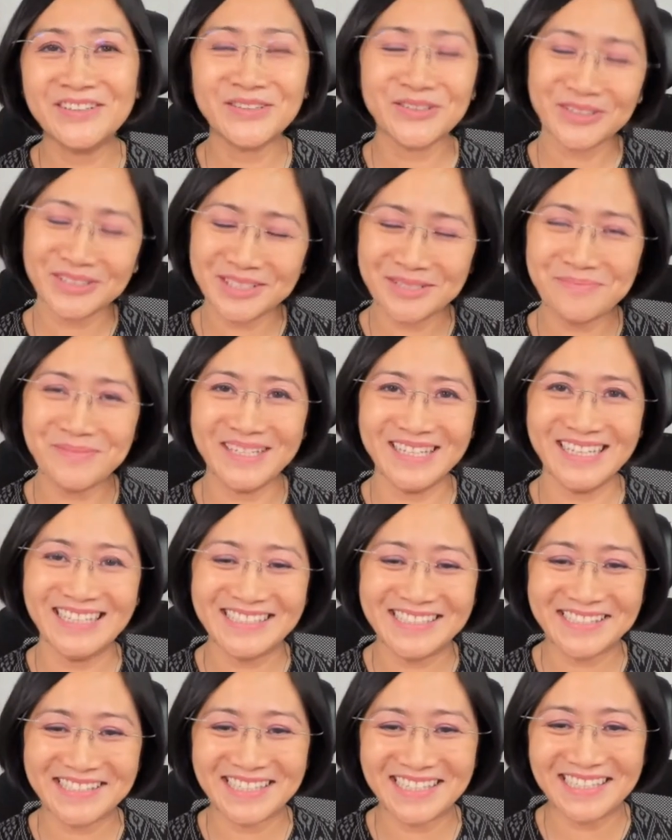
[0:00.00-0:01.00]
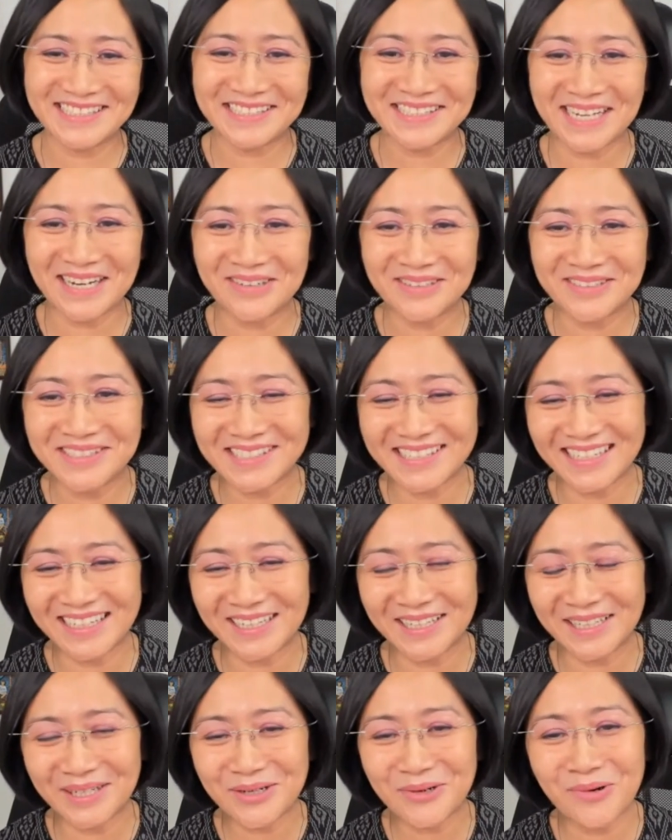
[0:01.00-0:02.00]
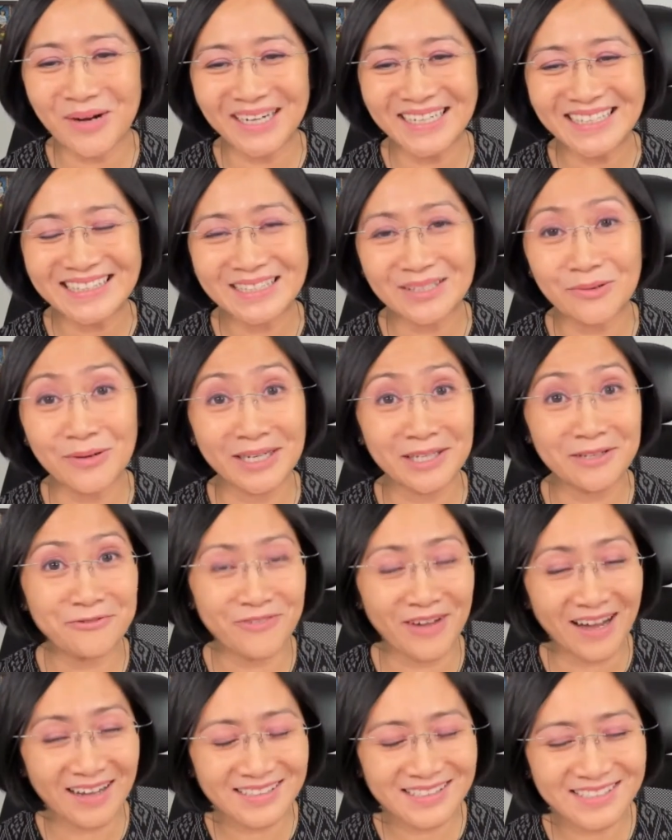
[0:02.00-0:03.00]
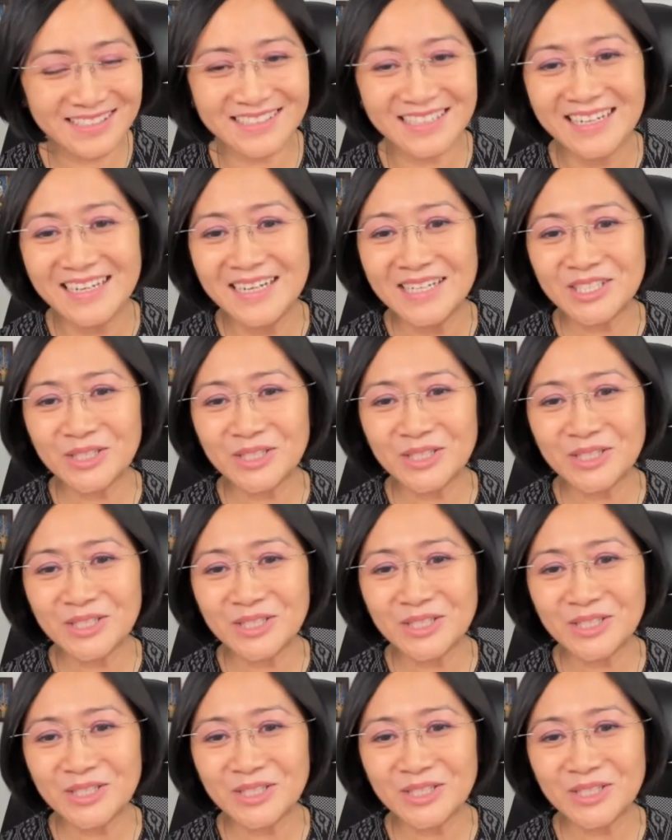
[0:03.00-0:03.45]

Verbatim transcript: 30 minutes sounds quite quite fast